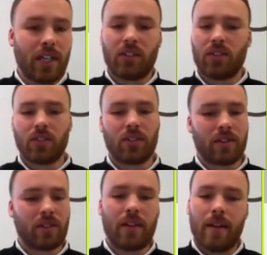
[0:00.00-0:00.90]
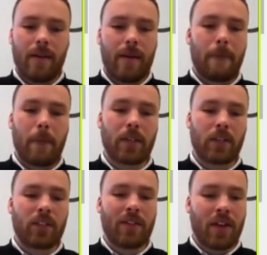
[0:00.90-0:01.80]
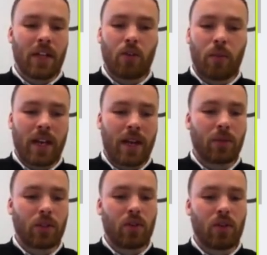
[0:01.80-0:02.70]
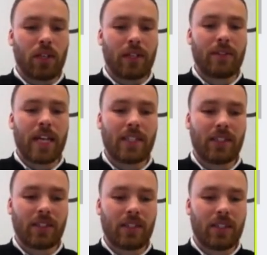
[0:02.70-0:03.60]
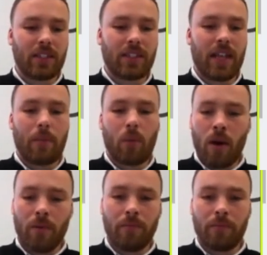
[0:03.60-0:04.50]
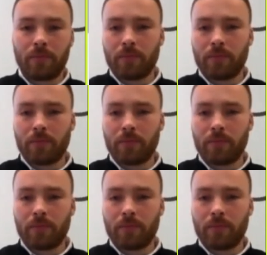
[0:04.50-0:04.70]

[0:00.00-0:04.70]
let's just give it a dummy name. We'll just call it test step 1.